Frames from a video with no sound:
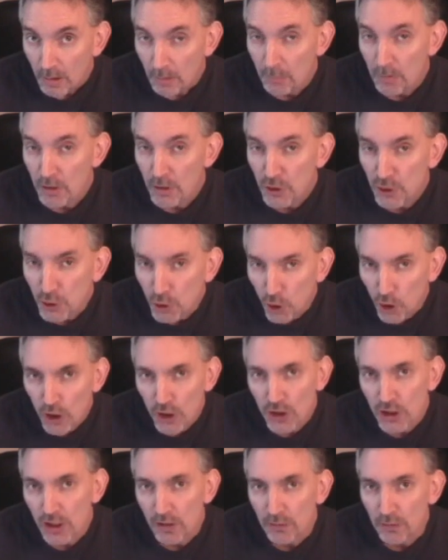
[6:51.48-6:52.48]
The
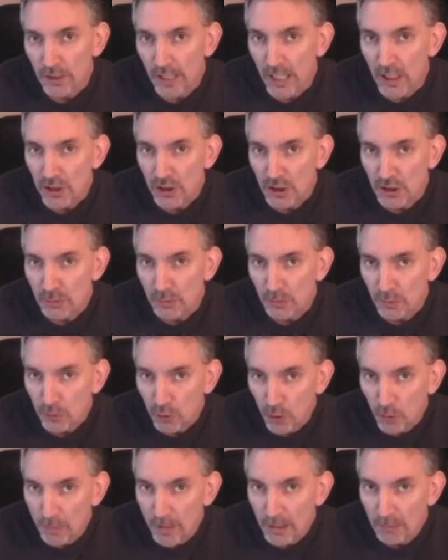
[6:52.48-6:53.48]
majority of reactions with
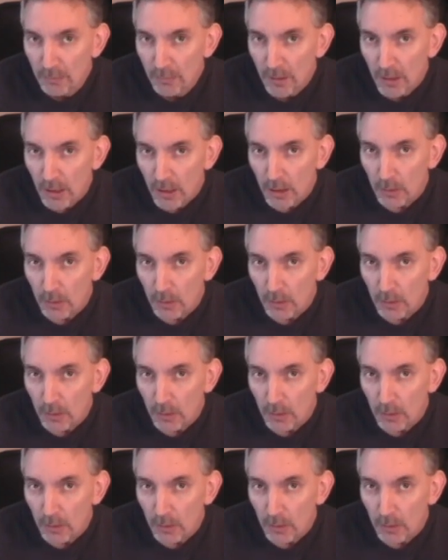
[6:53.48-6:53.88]
chromium